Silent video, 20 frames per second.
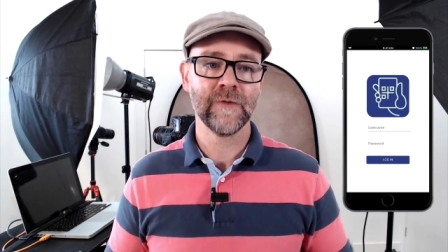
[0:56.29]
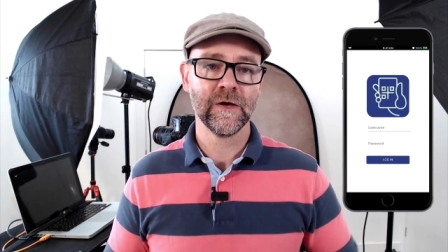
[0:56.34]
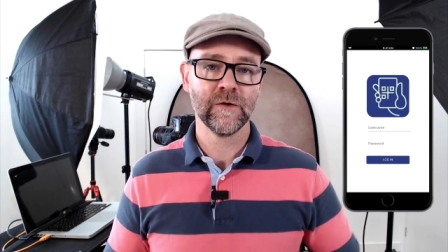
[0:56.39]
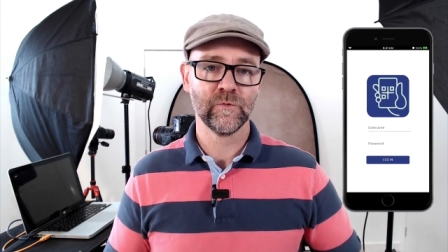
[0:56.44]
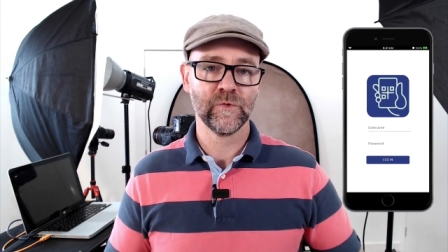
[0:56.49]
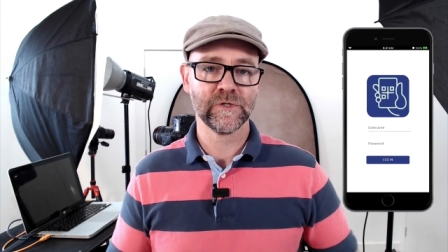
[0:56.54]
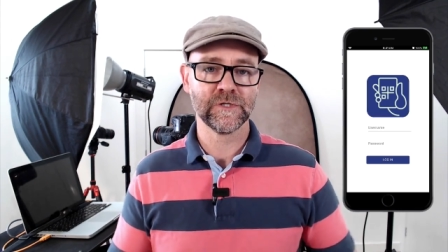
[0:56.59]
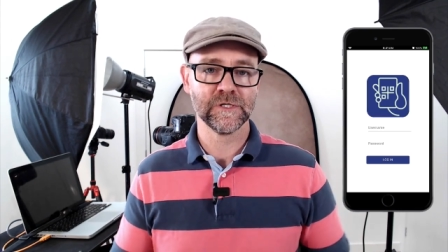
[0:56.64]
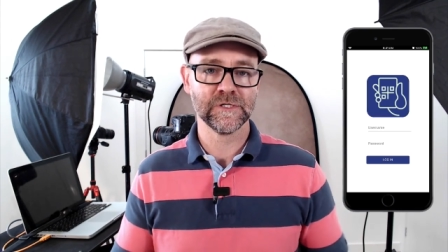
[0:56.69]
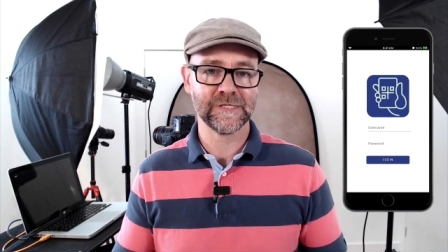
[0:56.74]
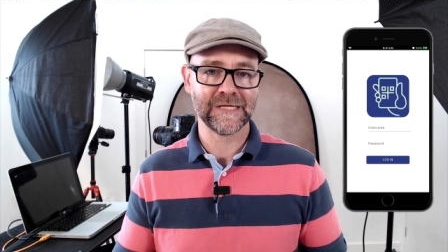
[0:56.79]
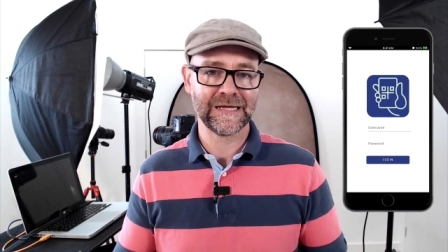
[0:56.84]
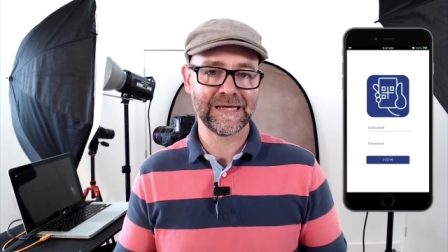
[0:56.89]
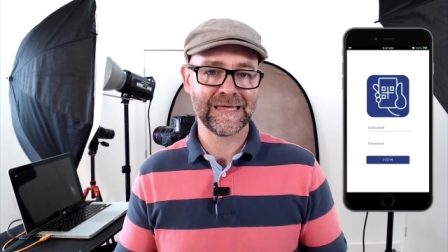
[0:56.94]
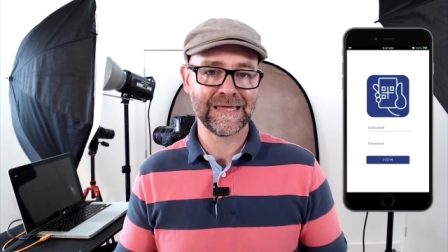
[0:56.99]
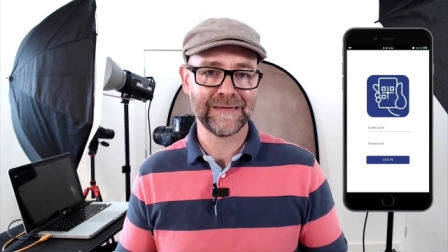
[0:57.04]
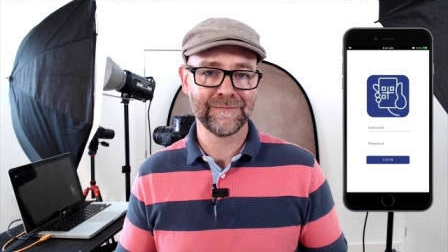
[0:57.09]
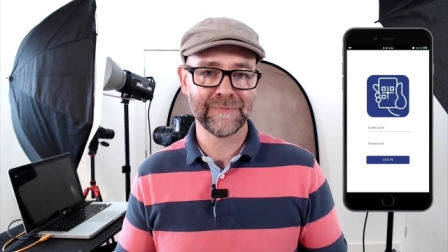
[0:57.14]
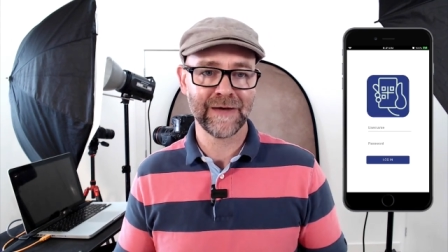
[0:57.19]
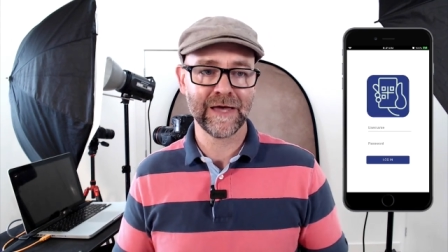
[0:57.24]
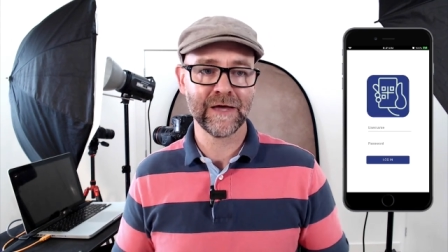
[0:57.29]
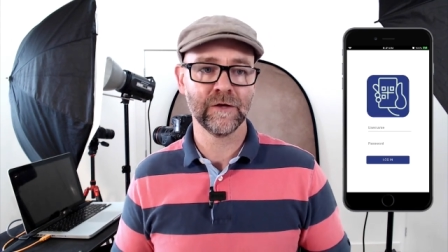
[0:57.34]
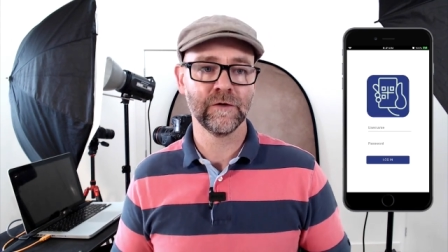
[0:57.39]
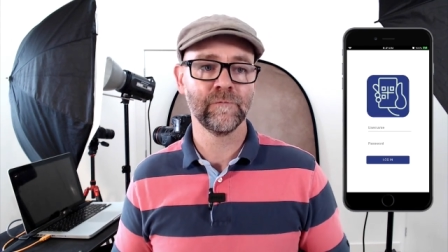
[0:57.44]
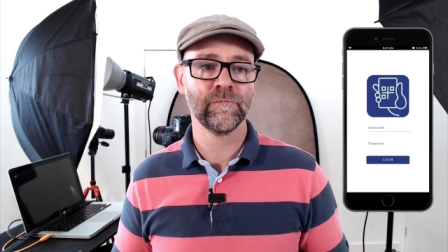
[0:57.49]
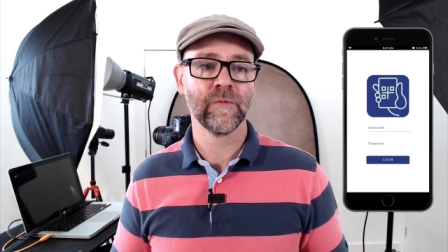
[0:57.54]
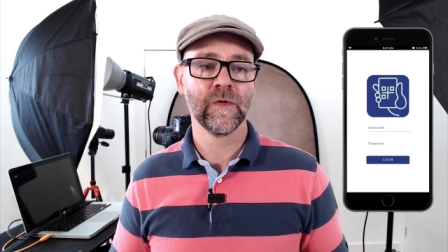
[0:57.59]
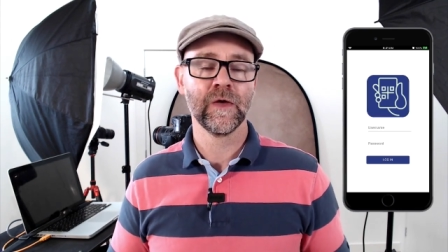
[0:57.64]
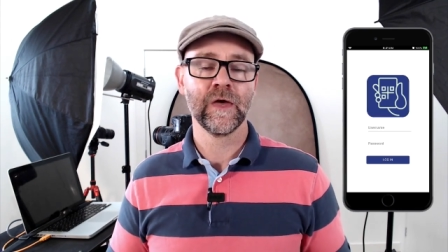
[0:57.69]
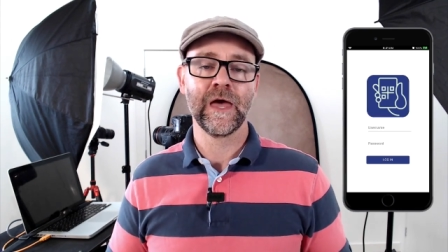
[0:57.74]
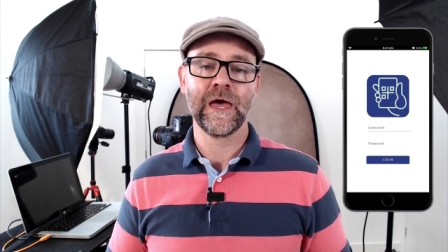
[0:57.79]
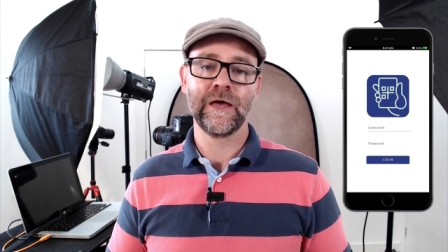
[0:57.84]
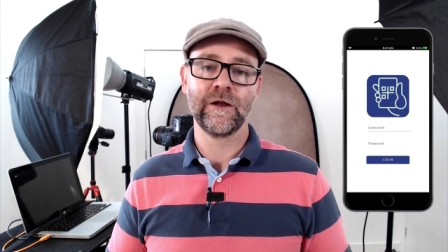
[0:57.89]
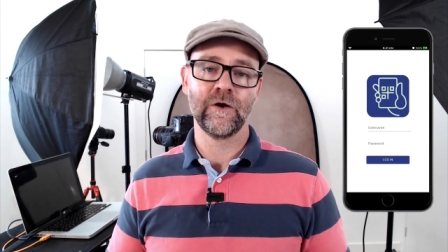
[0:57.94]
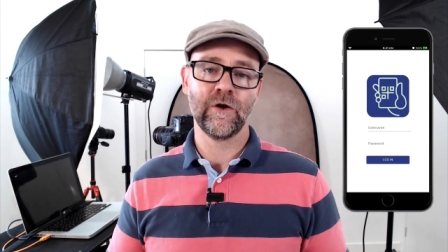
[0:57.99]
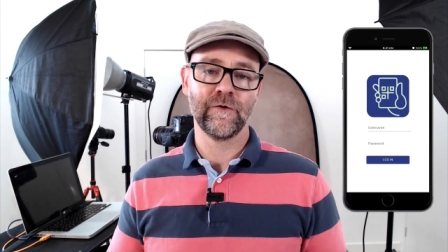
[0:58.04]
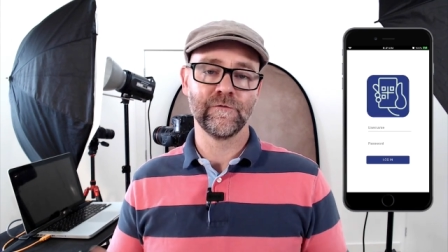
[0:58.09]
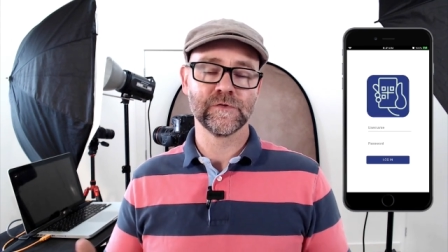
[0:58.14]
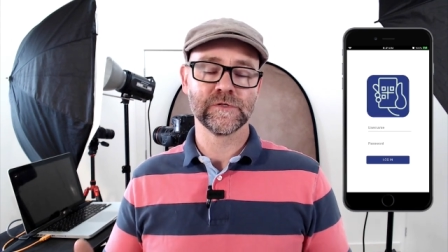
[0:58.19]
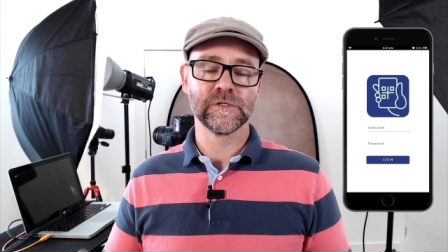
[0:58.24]
which is their email, and
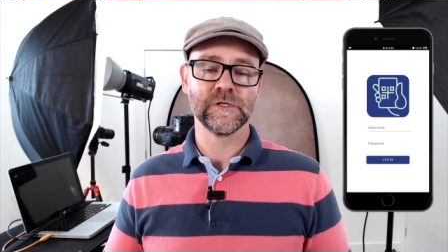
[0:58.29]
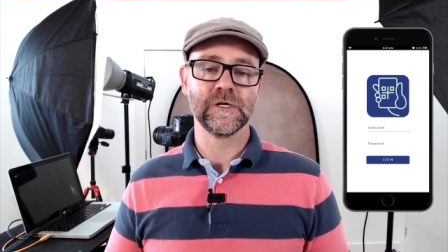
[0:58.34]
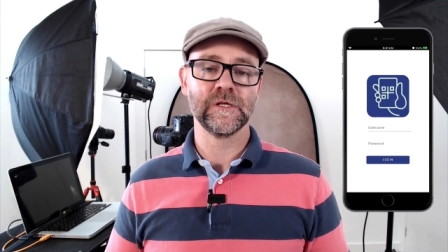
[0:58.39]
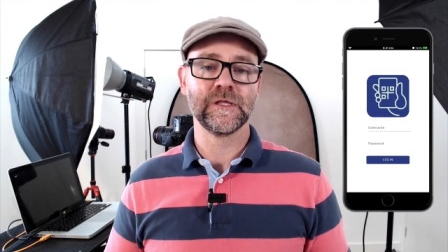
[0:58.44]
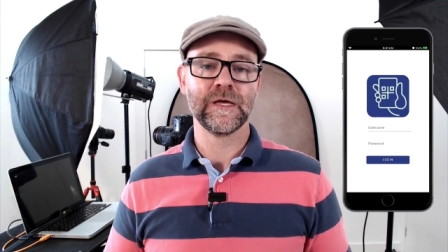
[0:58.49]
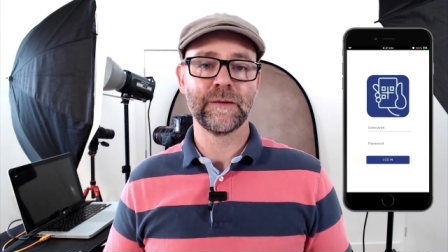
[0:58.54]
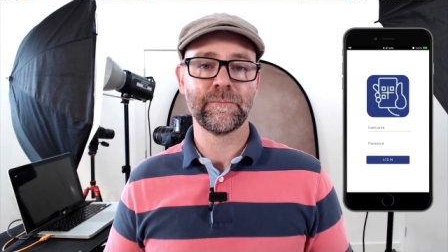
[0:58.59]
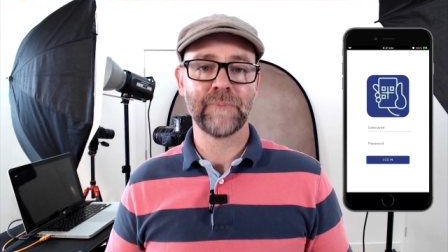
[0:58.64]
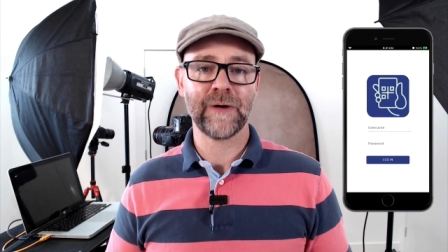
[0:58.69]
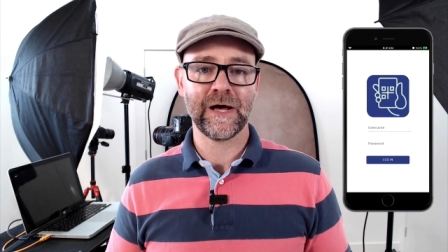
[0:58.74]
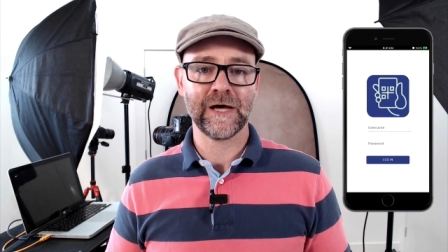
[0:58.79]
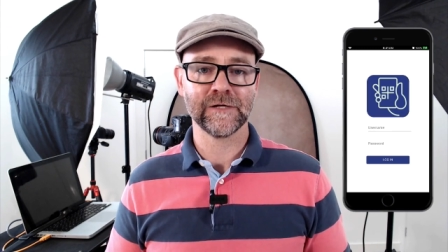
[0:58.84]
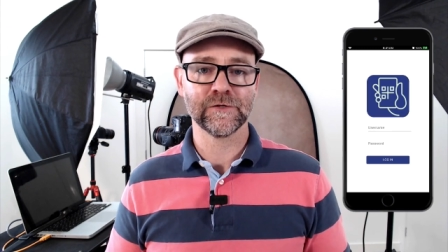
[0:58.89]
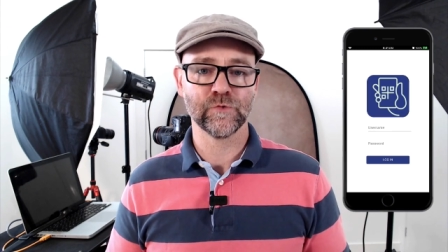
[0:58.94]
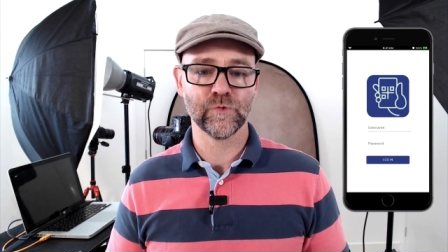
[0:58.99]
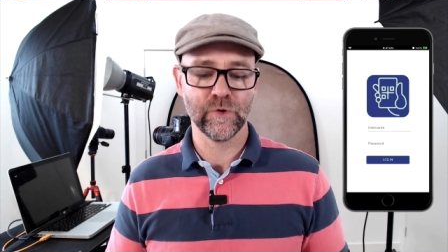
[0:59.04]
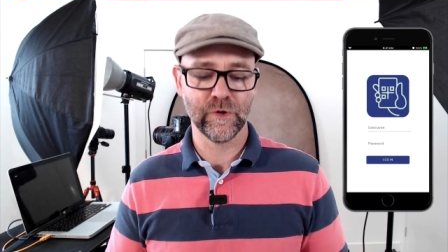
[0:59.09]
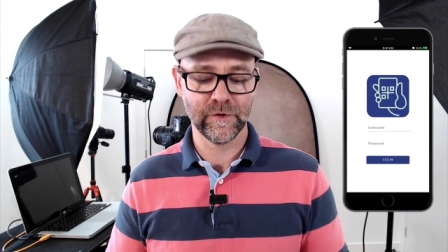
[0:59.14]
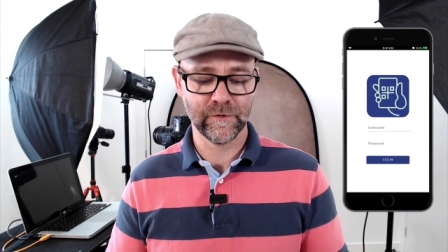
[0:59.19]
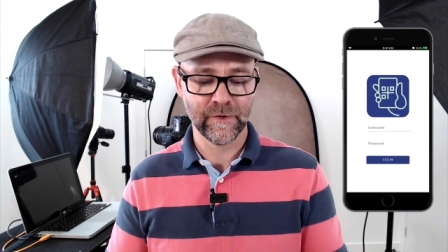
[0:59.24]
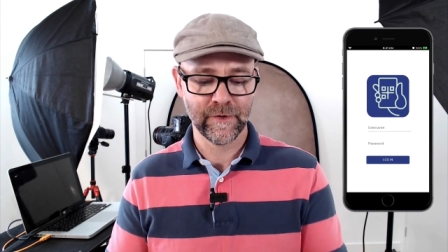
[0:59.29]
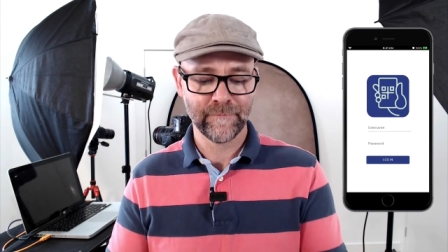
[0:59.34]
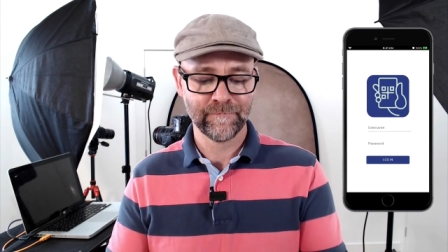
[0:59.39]
obviously their password.